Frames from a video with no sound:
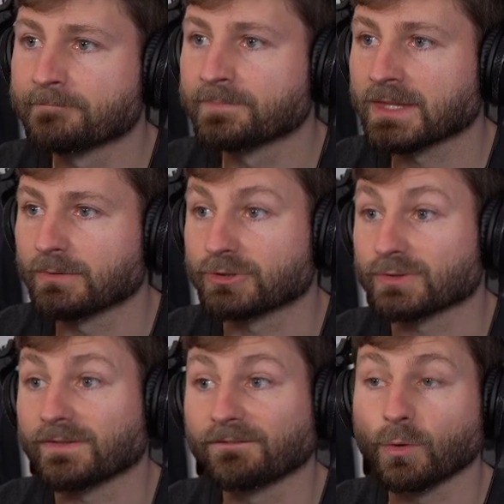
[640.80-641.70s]
which
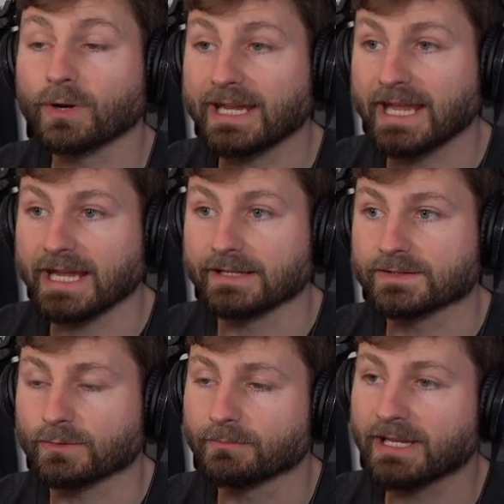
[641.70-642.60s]
was 48.
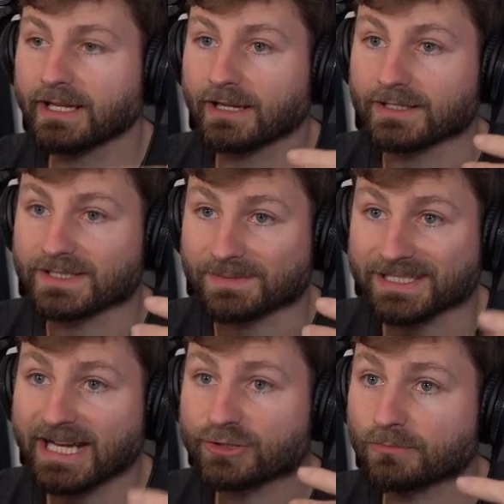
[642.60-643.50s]
So we're making a
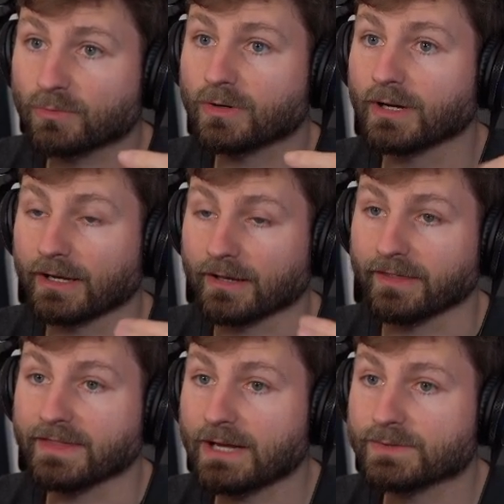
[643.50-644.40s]
substantial more, and on
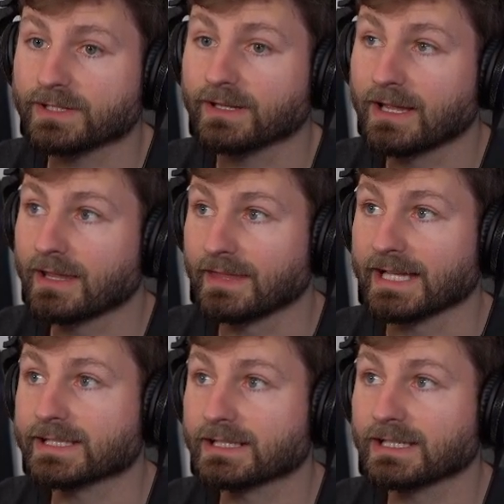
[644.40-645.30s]
1,000,
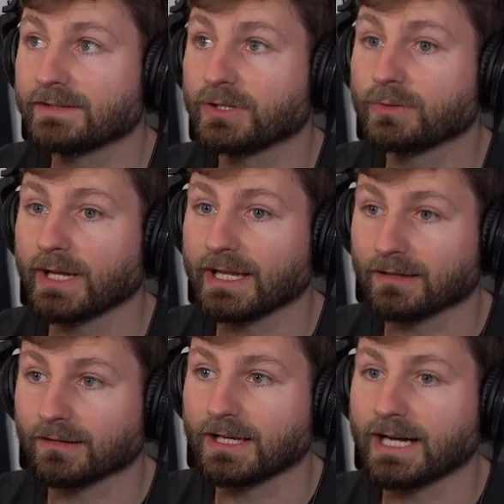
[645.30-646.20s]
that's going to give you a
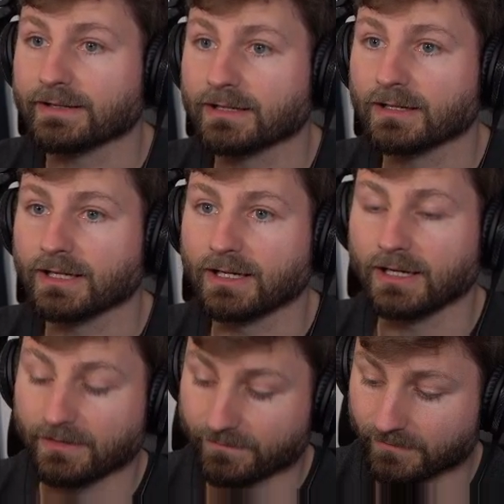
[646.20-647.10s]
lot
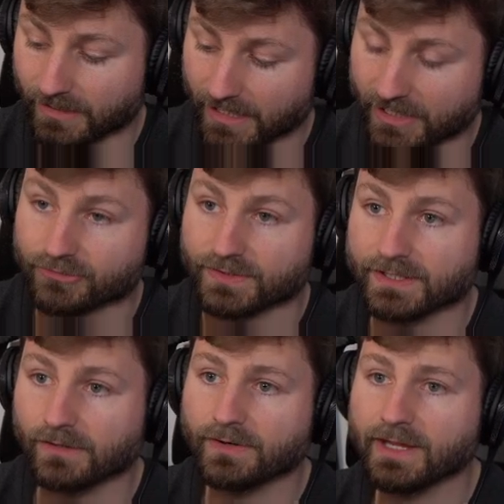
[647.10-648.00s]
of extra
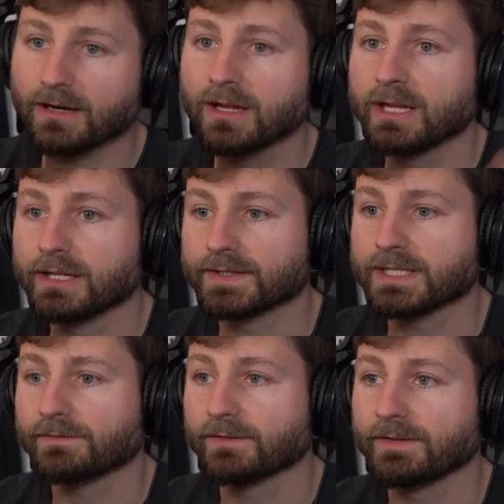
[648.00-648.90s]
silver there. You list
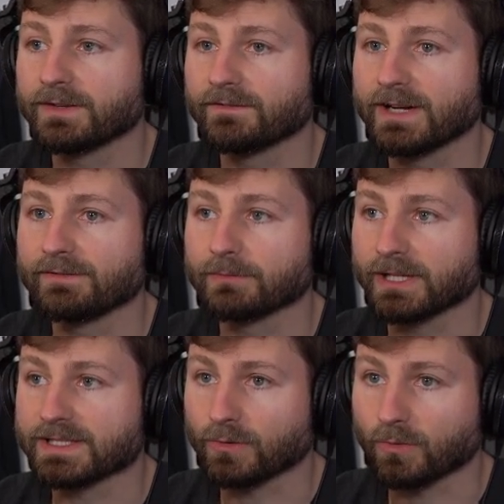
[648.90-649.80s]
that for 55, you
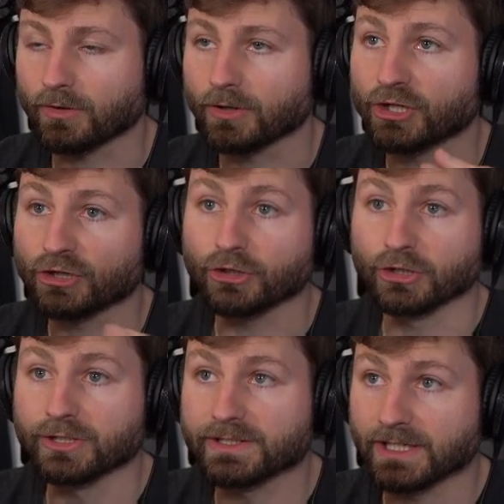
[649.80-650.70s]
place the order, you're
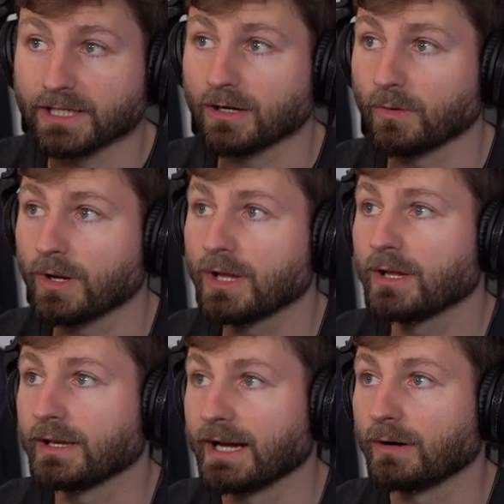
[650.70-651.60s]
good to go.
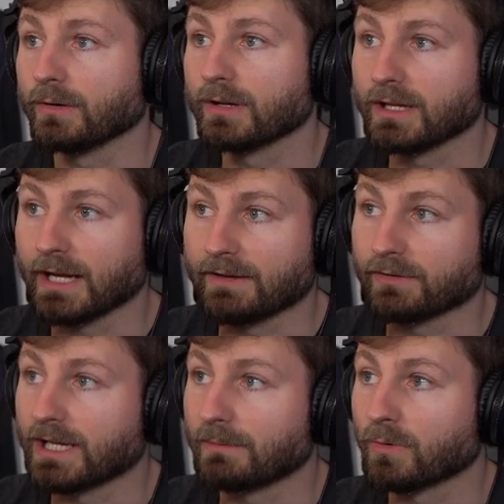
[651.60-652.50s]
Now, I have a
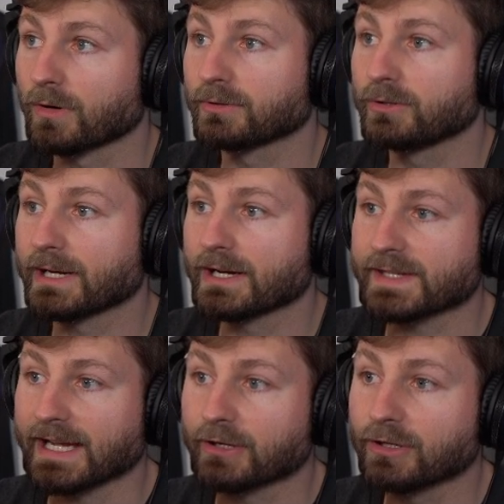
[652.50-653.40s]
lot more blueberries
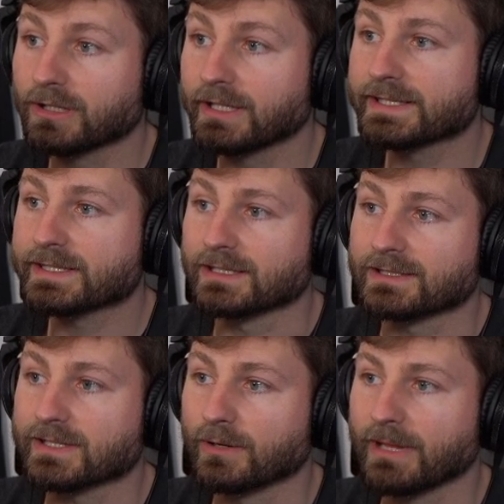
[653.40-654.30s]
I could list, and
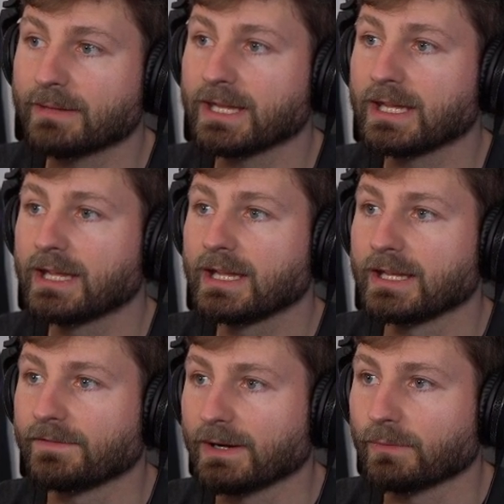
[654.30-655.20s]
so maybe if I